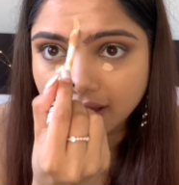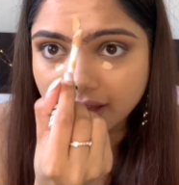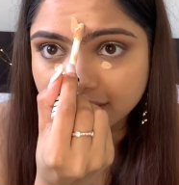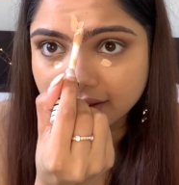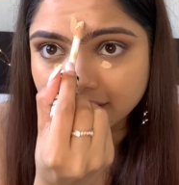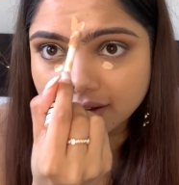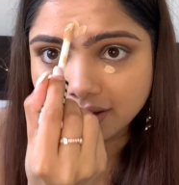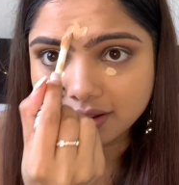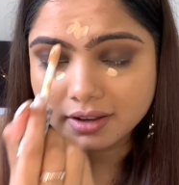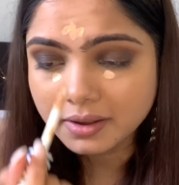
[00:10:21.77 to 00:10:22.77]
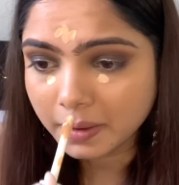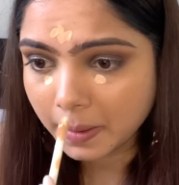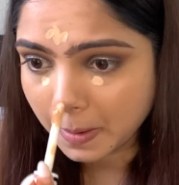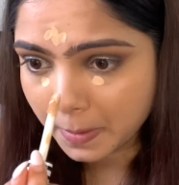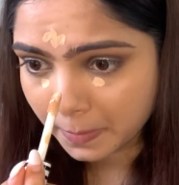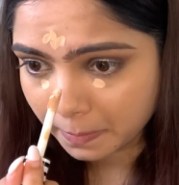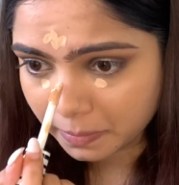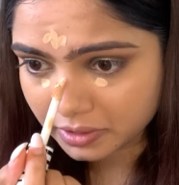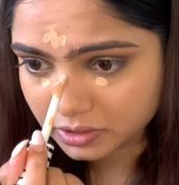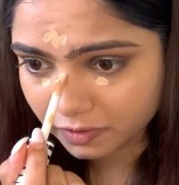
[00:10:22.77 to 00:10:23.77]
And then here,
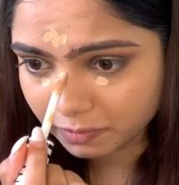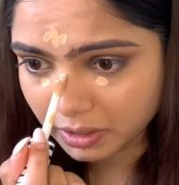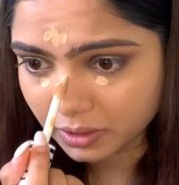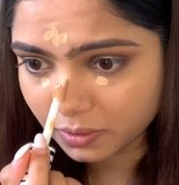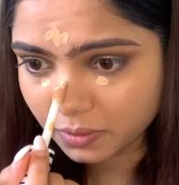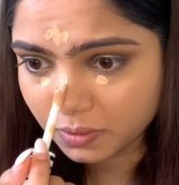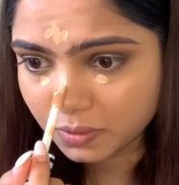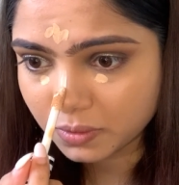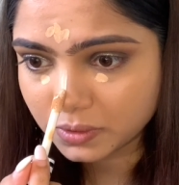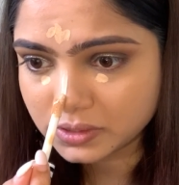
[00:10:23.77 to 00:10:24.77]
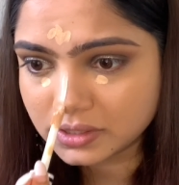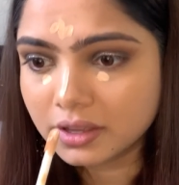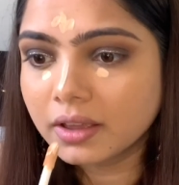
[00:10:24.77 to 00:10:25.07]
bridge of my nose,